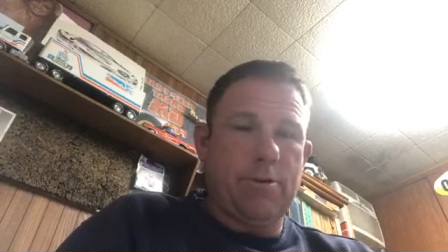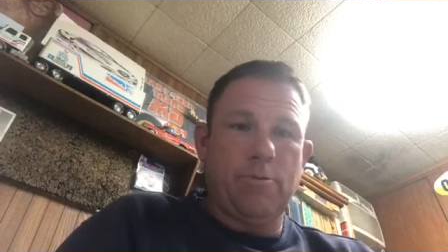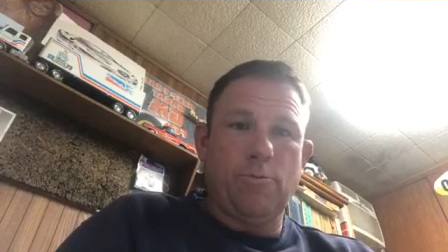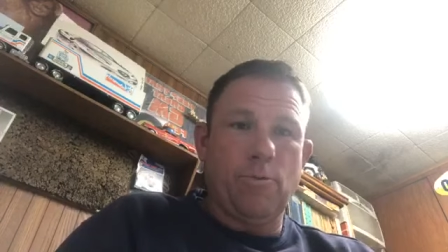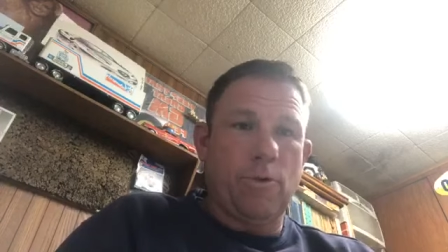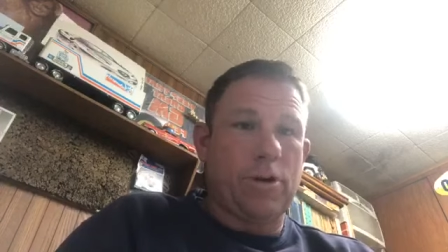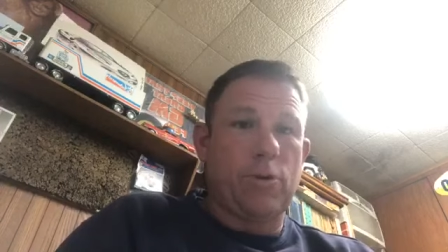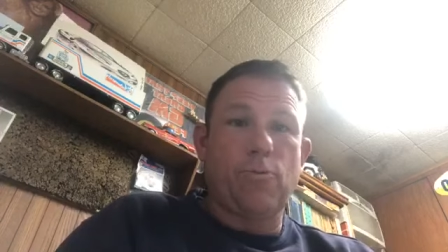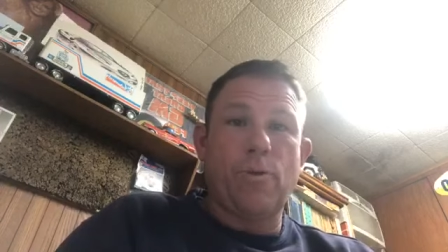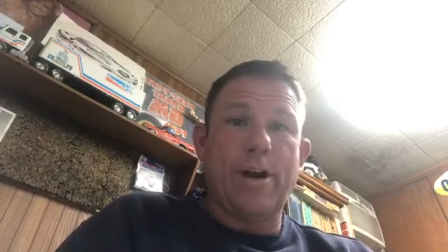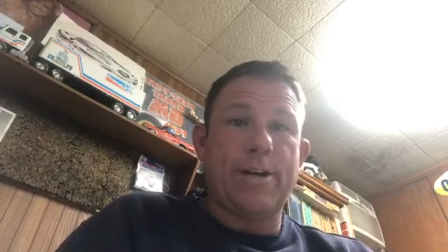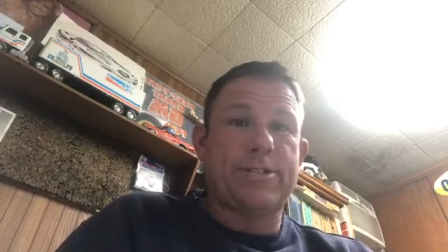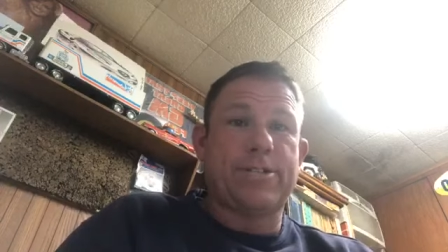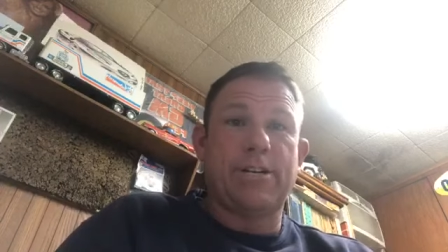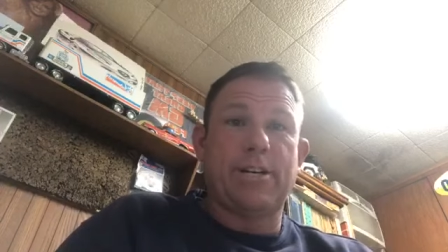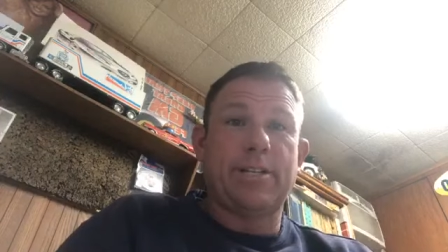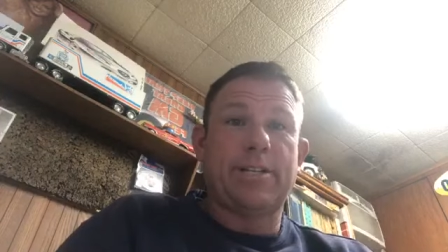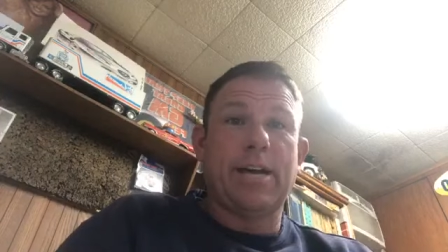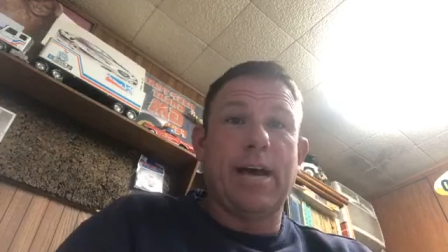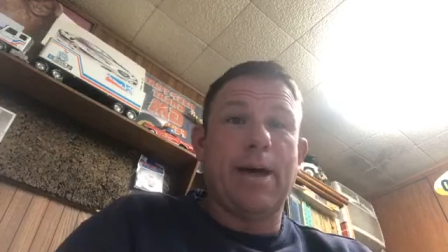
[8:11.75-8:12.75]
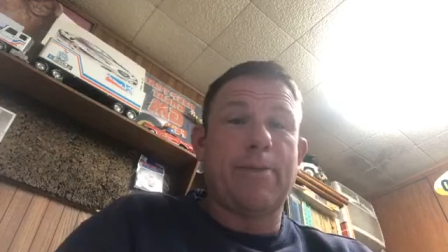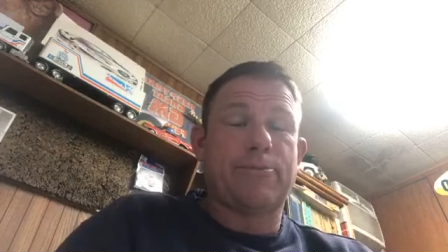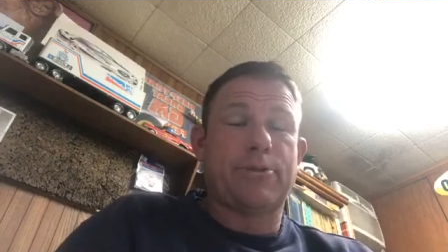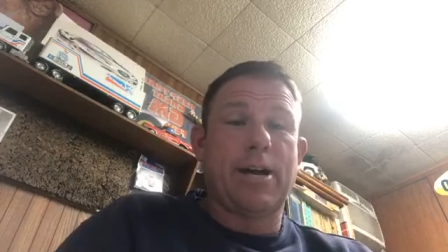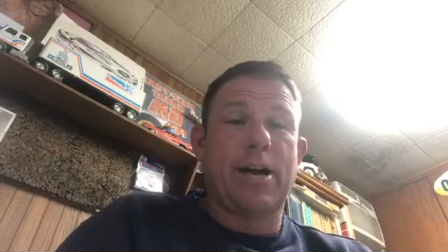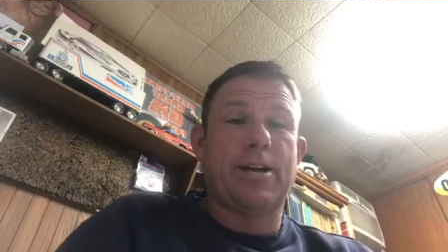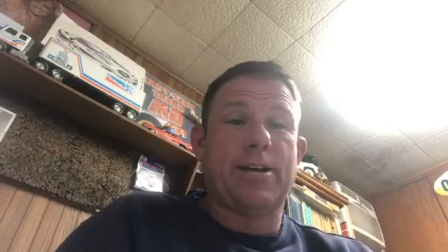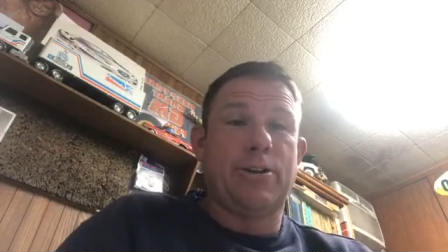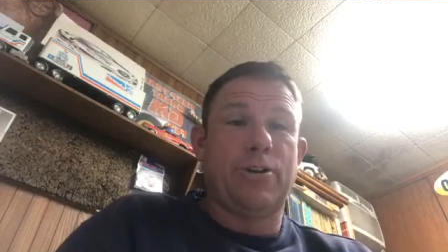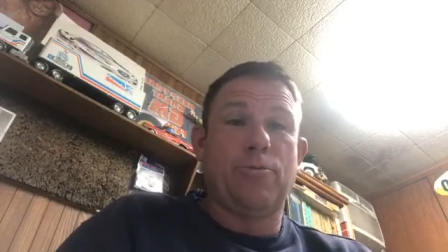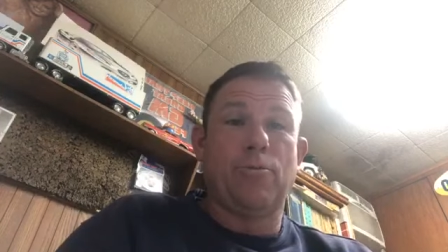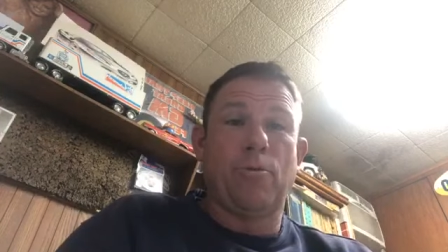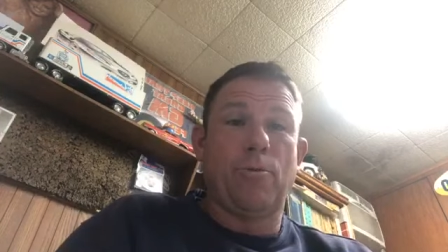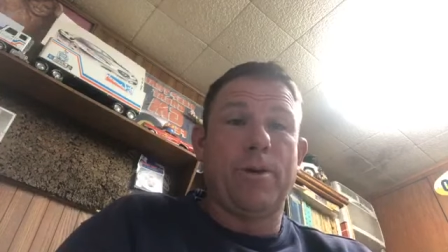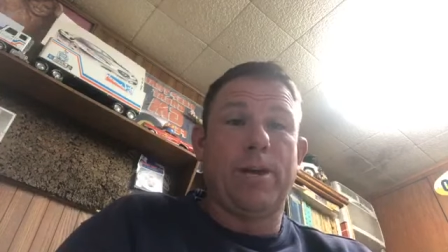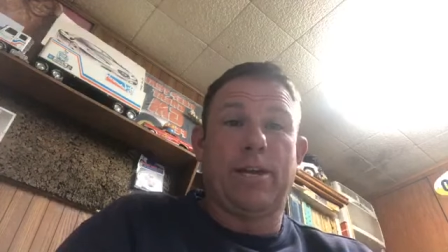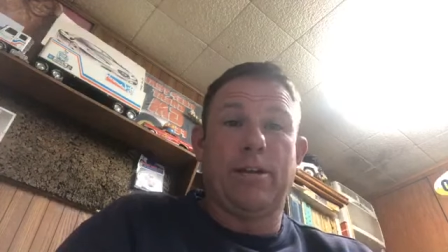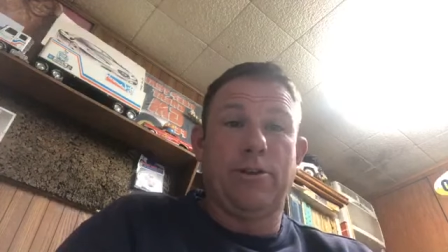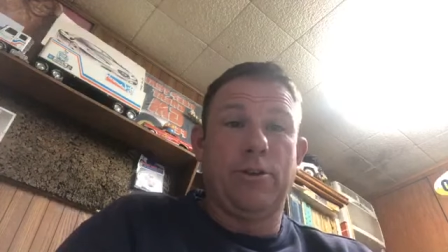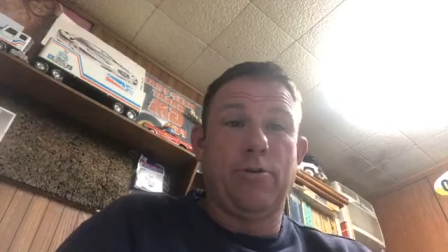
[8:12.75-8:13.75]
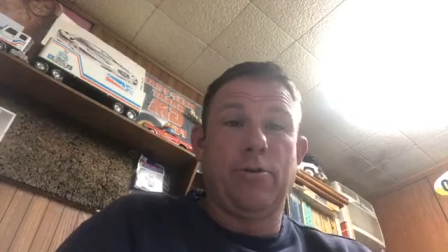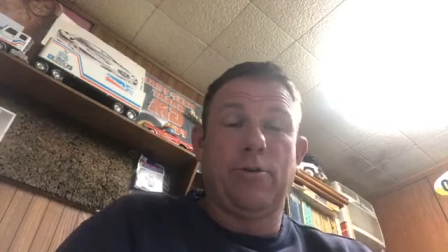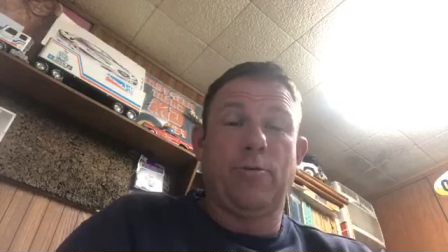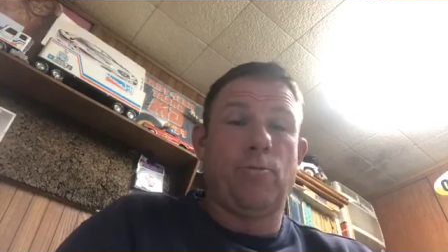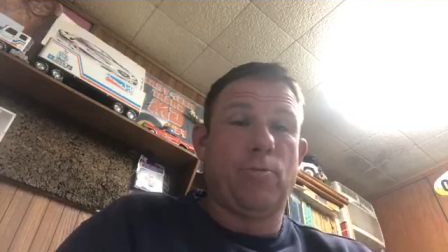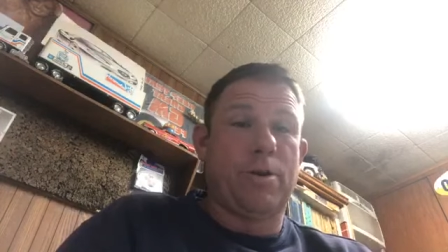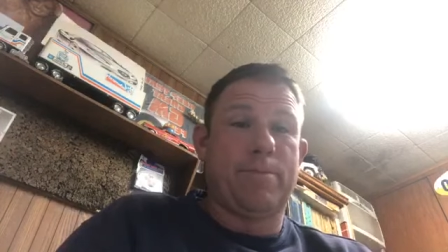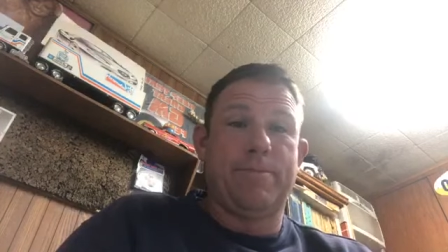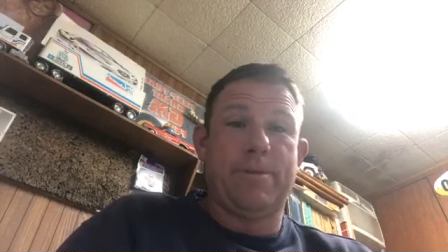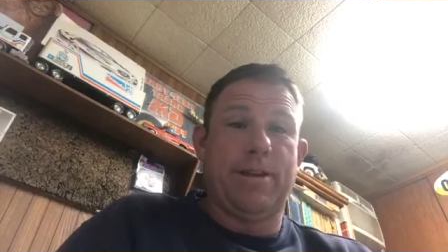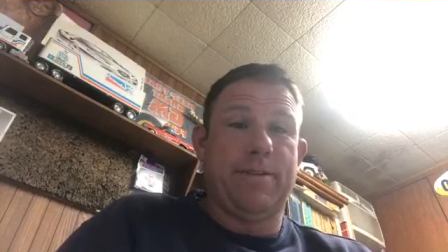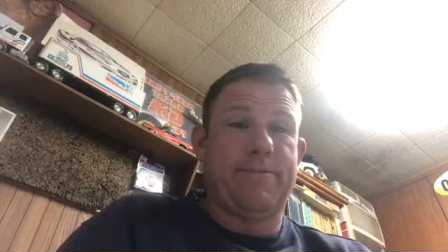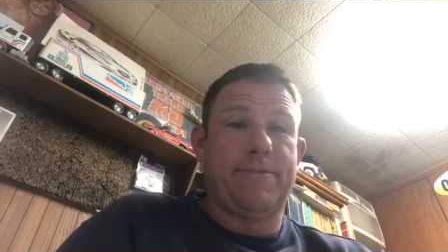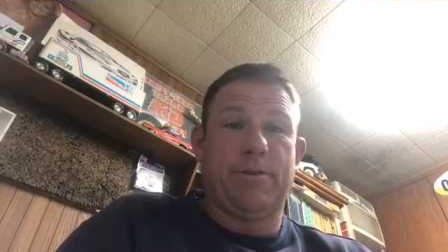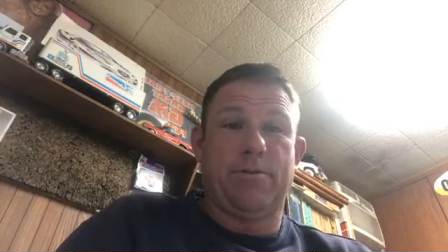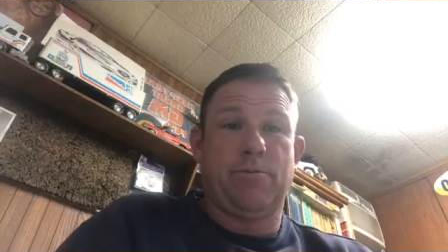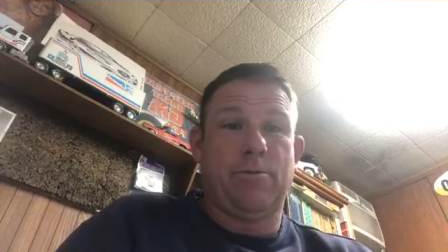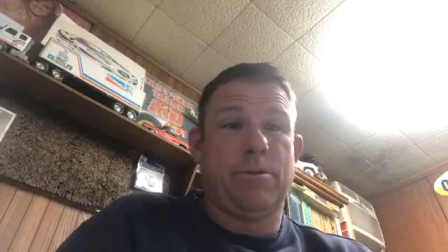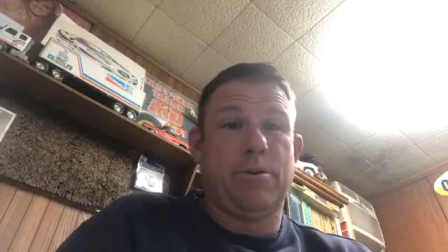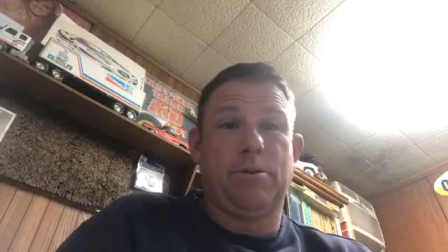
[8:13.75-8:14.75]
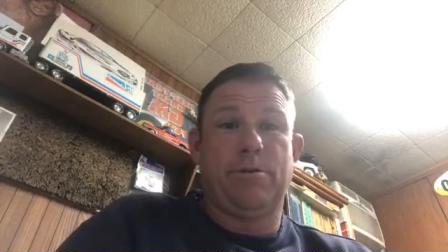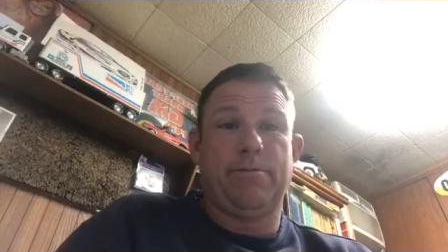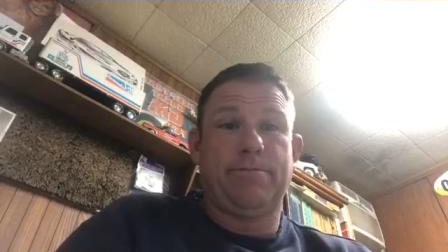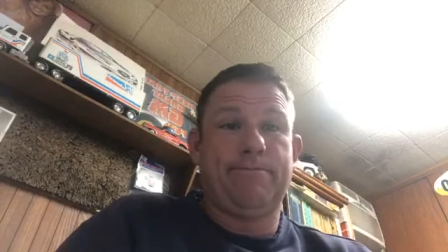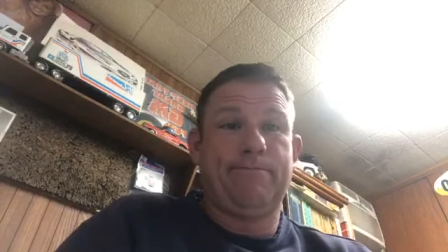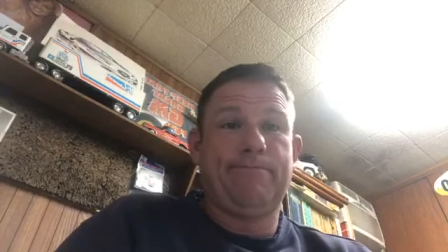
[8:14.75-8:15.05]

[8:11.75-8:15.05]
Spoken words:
One question at a time, trying to do what we can do in a 1-minute phone call.